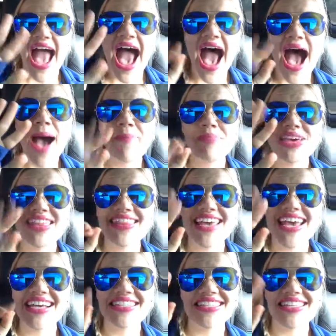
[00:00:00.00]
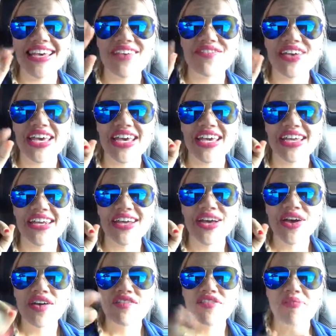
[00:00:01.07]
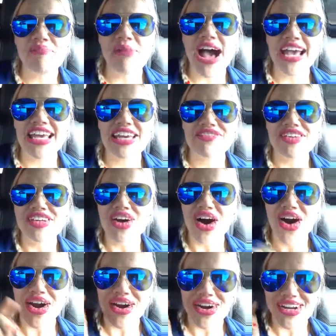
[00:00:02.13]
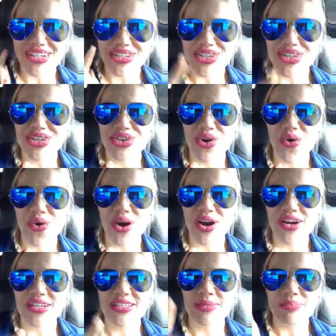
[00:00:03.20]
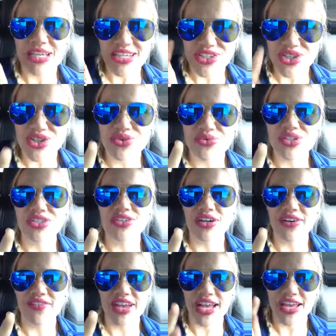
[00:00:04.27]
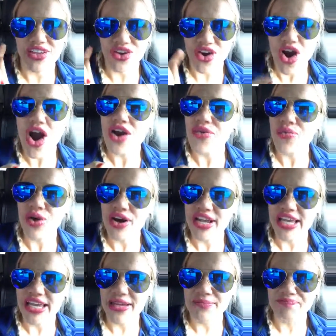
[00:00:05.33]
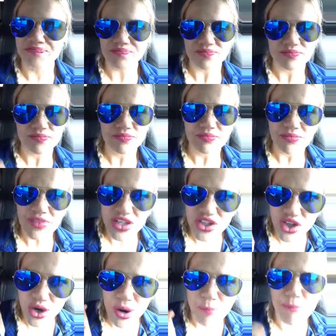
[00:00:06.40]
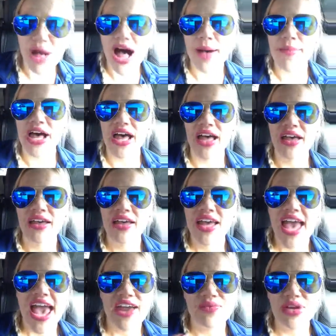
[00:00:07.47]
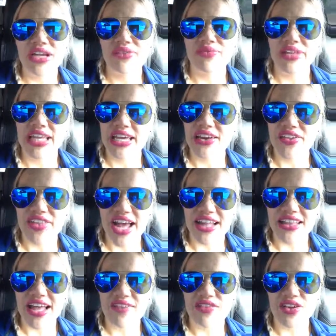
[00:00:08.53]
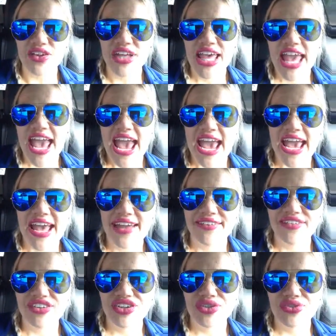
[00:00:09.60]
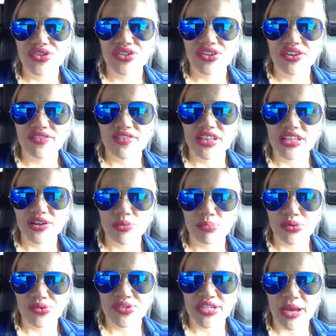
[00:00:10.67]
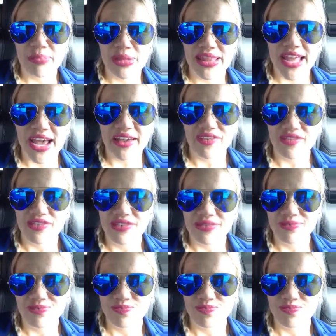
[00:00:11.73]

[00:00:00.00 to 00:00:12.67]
Happy Thanksgiving from my giving heart to yours because you deserve it. You're hardworking, you're a mama, and we can relate on that level, and you deserve a little boost up in life.